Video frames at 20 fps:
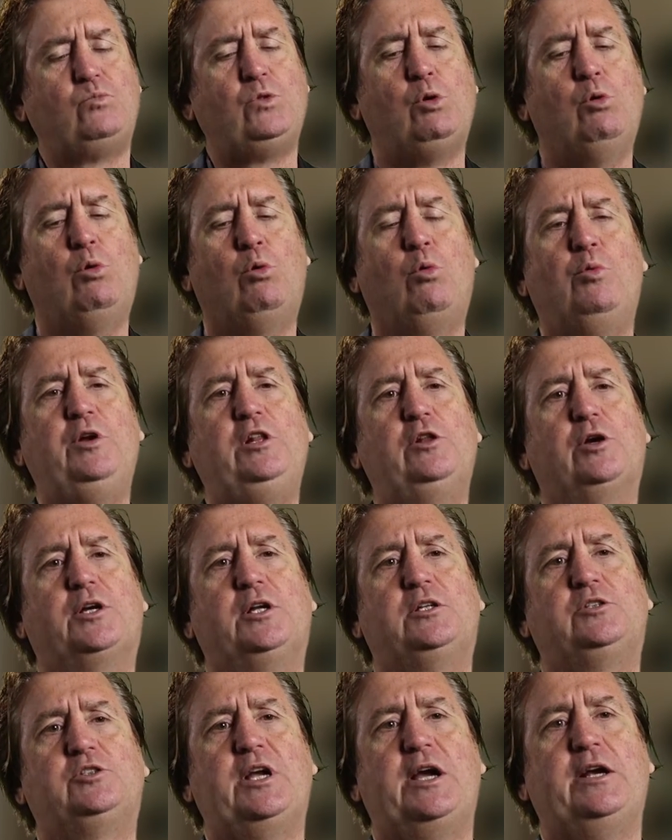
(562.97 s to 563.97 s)
When we look
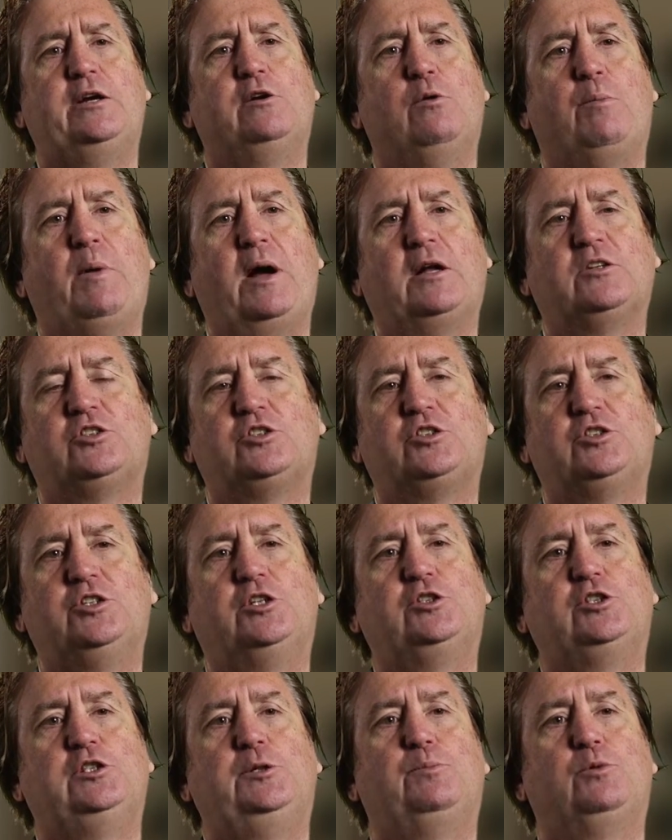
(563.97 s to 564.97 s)
at data, about
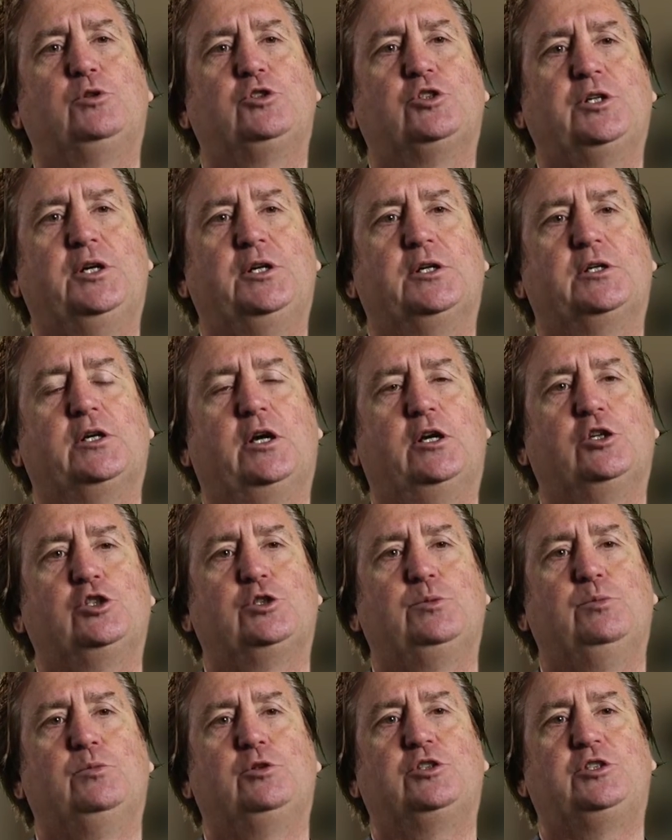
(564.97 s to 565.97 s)
60% of
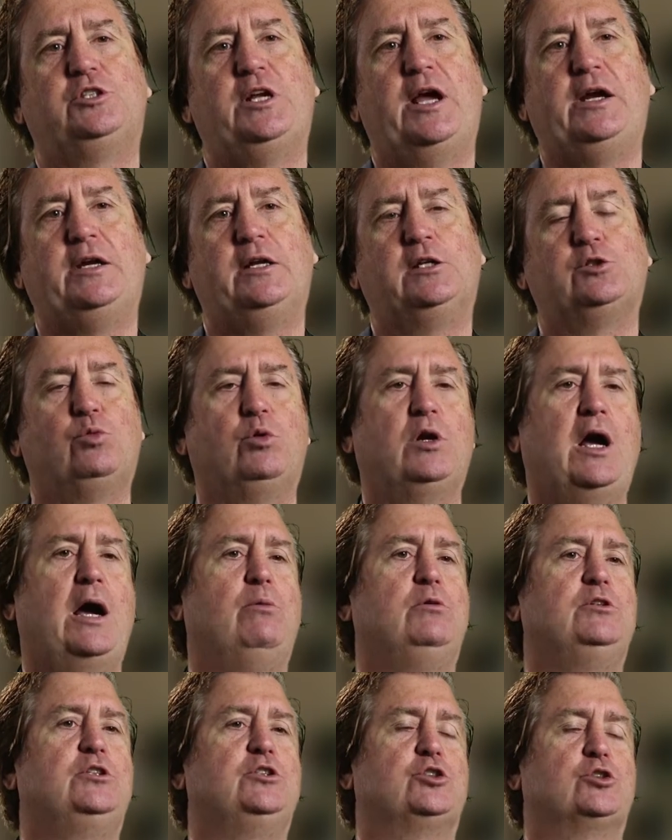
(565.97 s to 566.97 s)
customers' data is what I
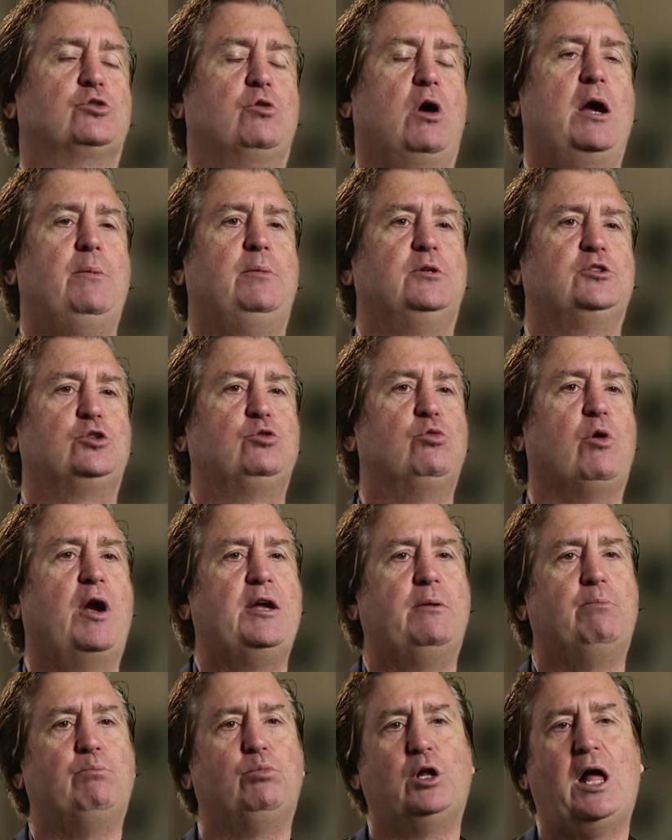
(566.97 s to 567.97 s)
would describe as
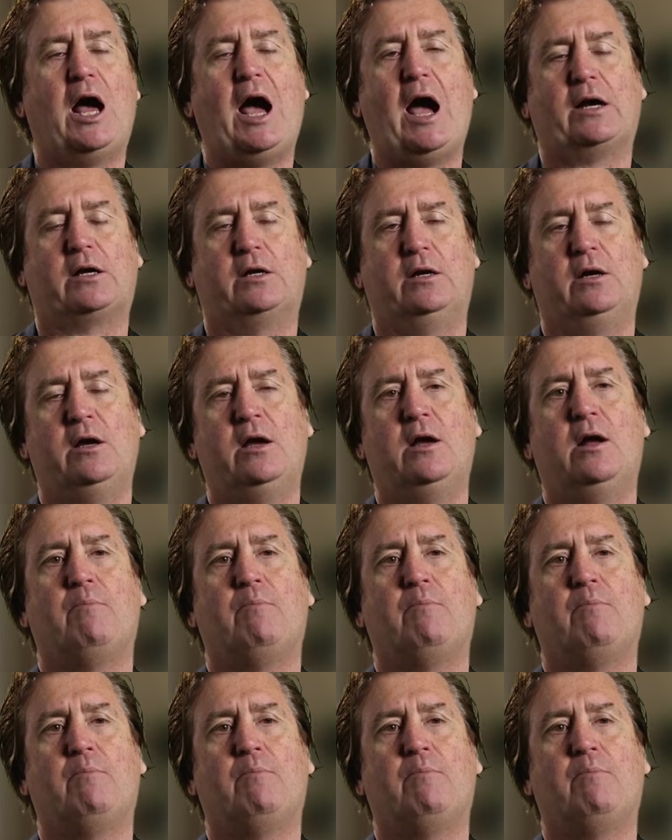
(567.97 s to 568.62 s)
gray and black.